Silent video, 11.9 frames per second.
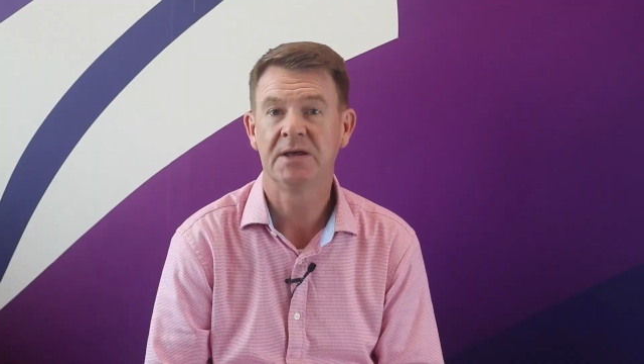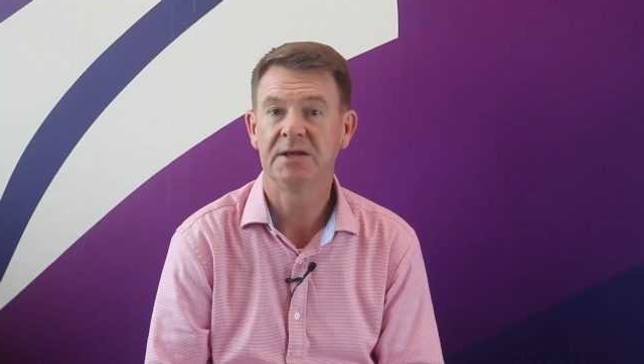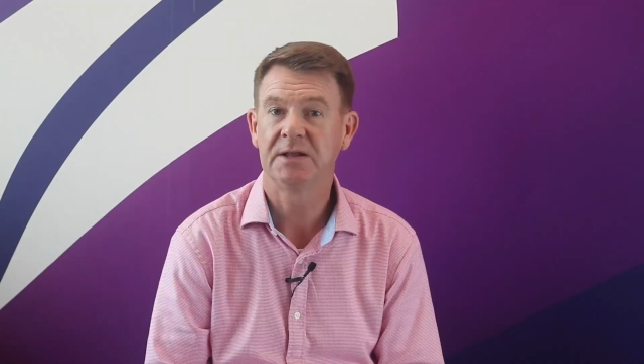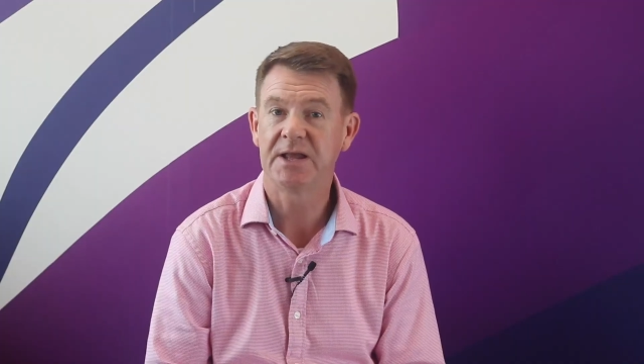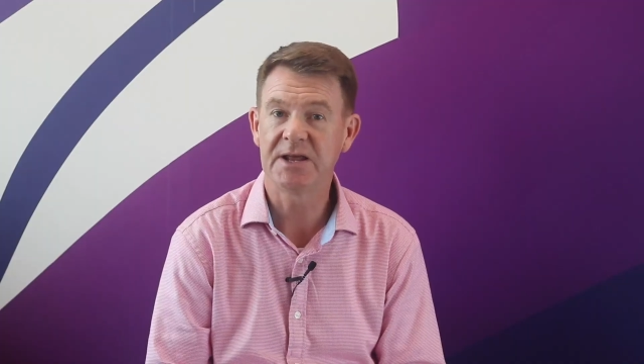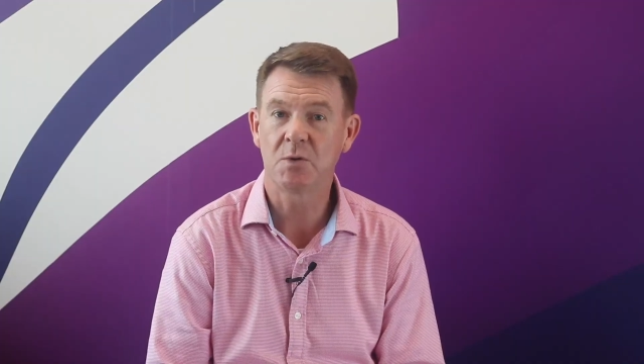
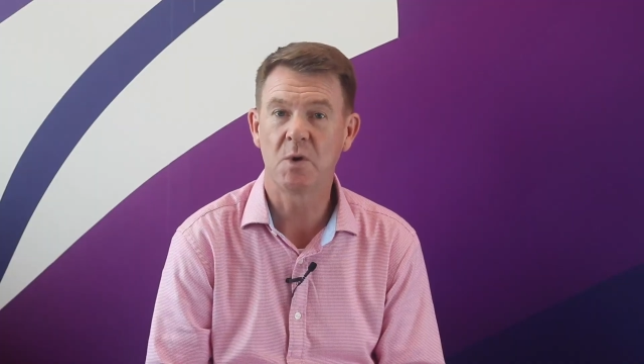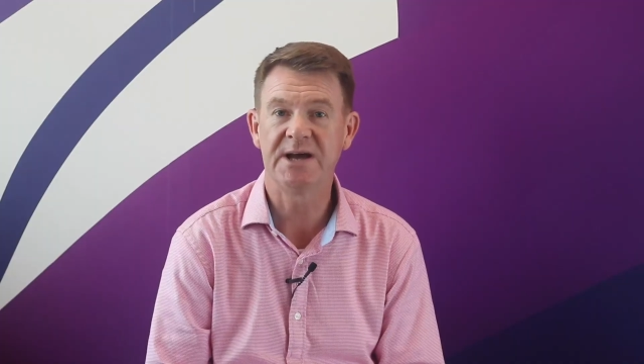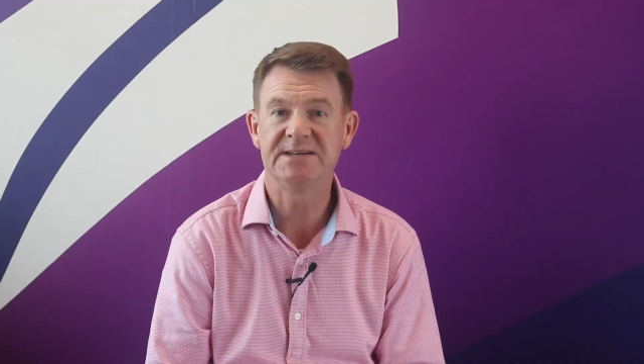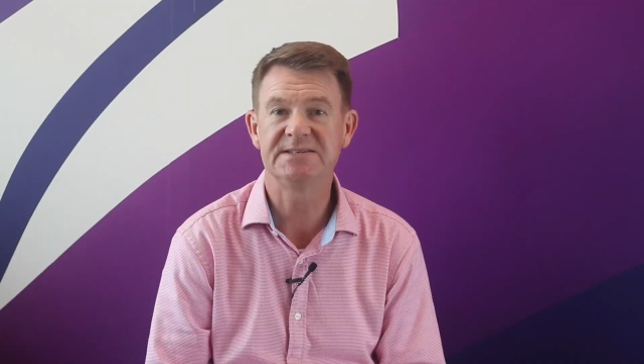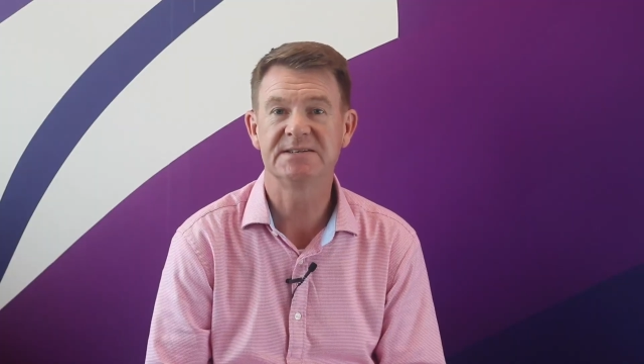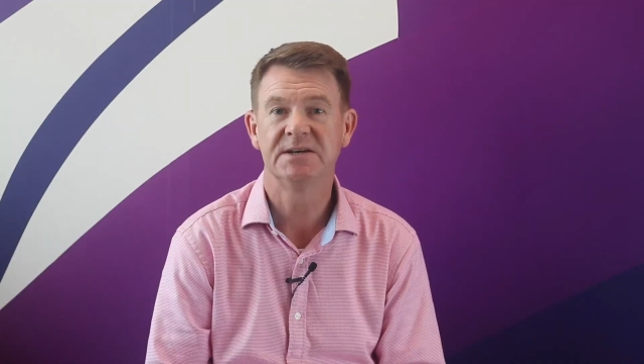
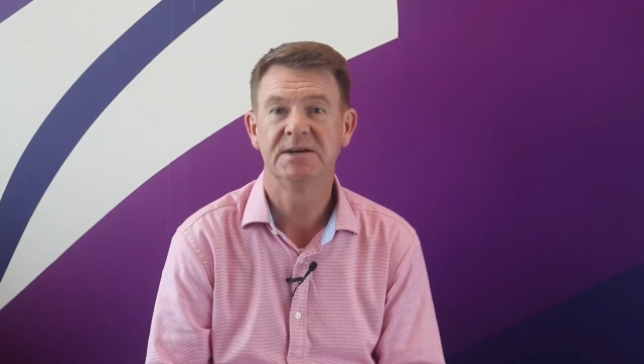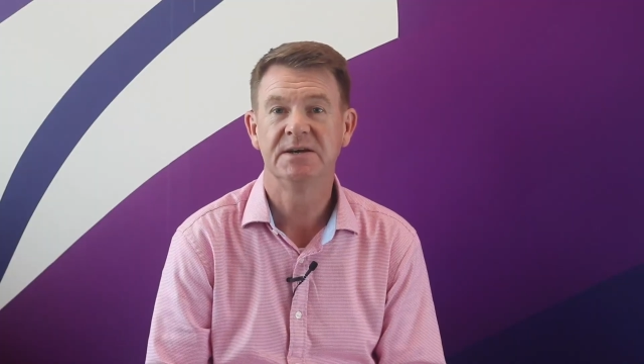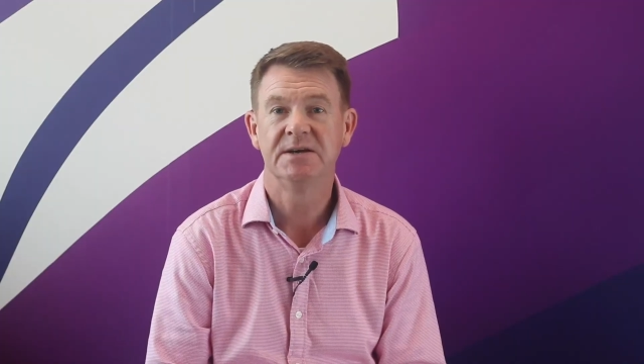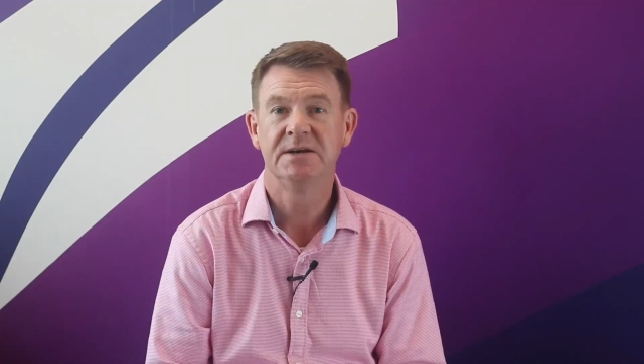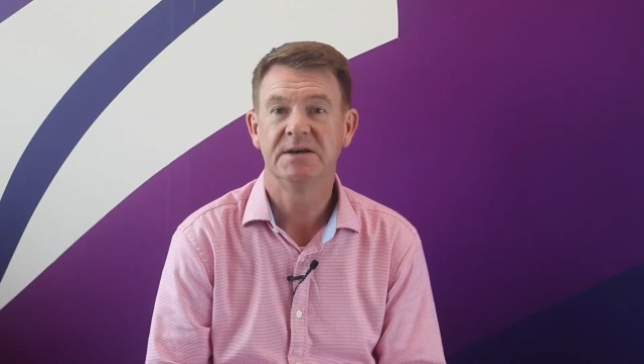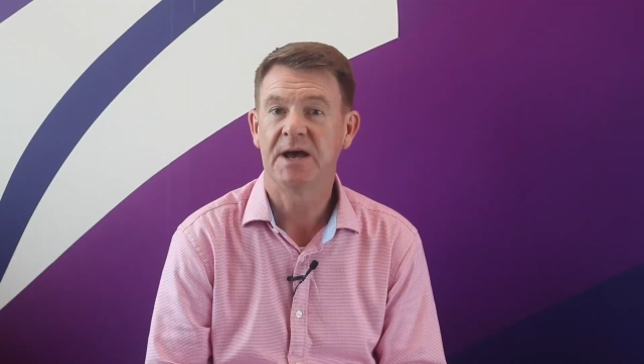Likewise,
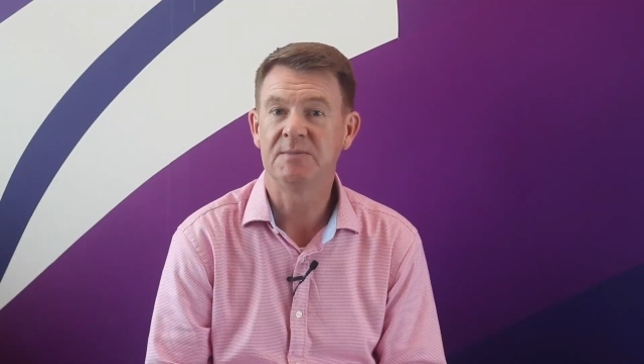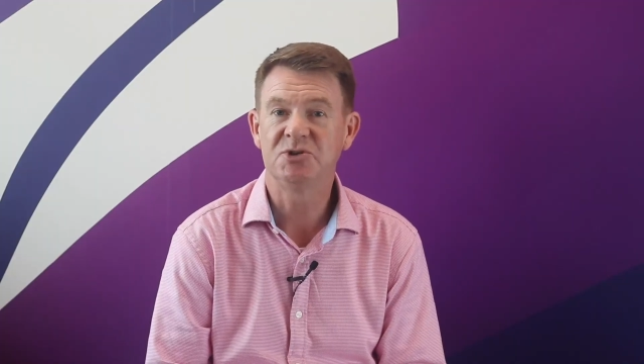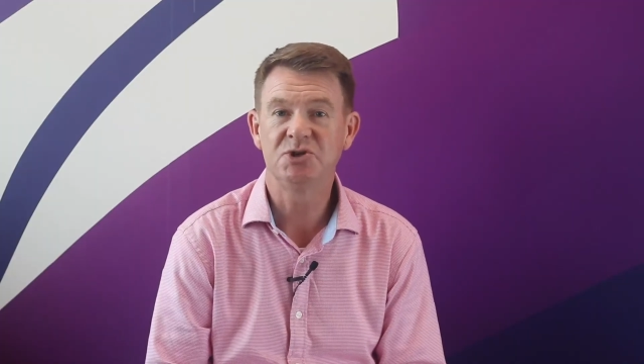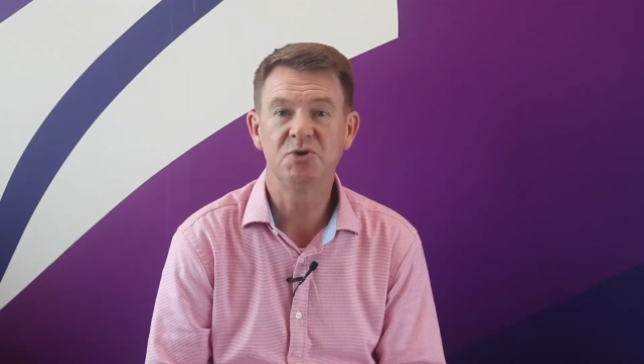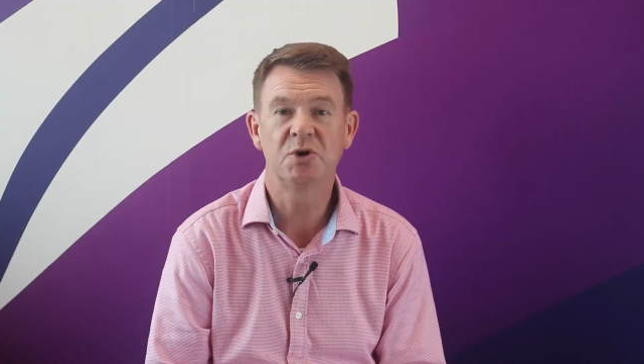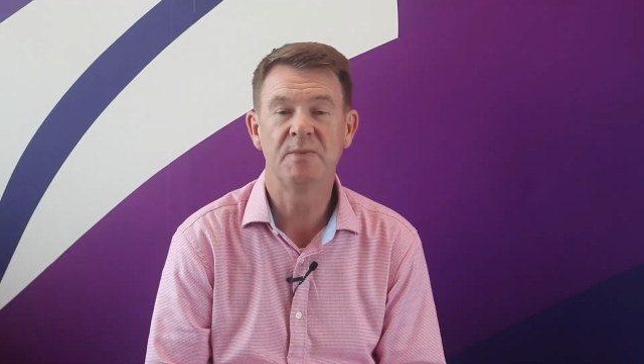I'm
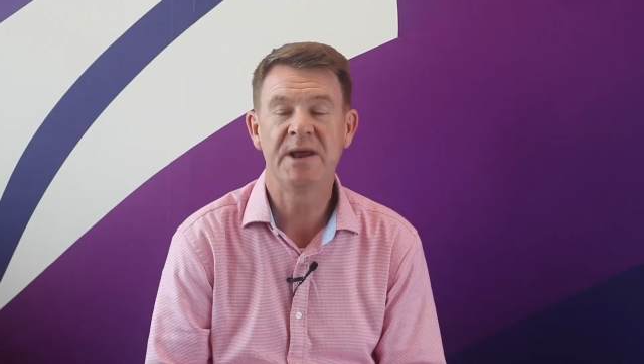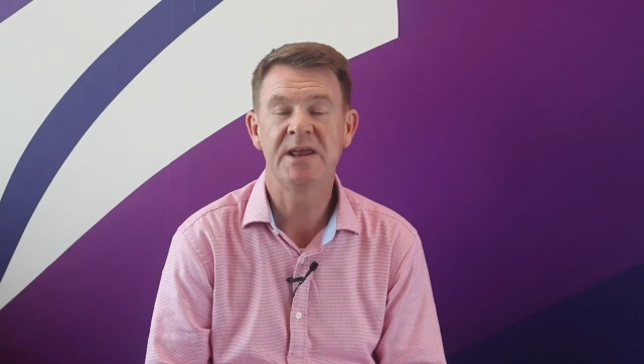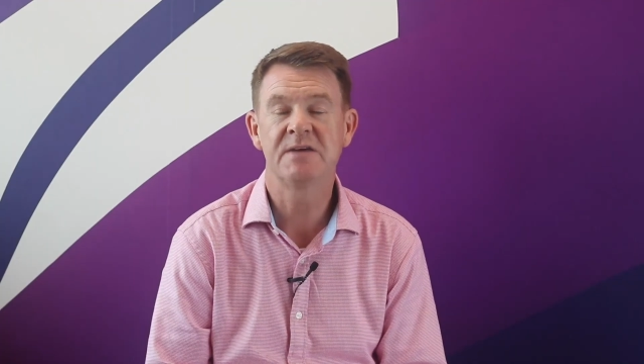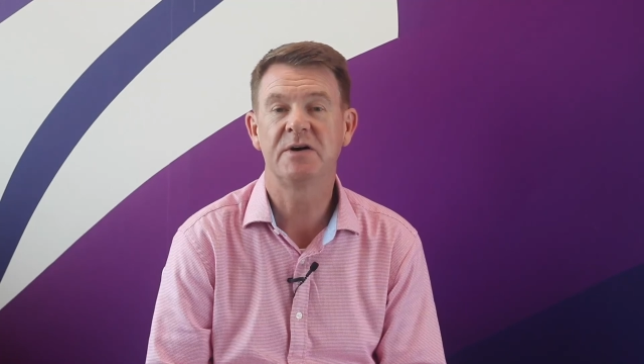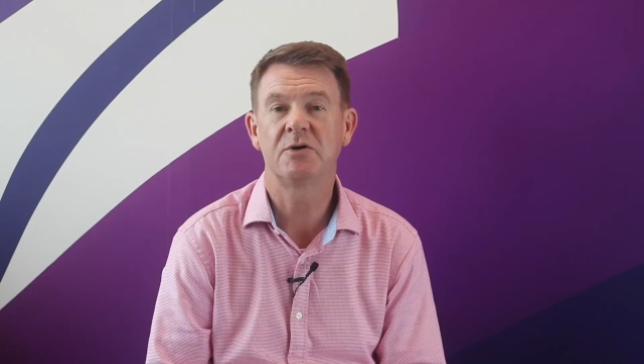sure many of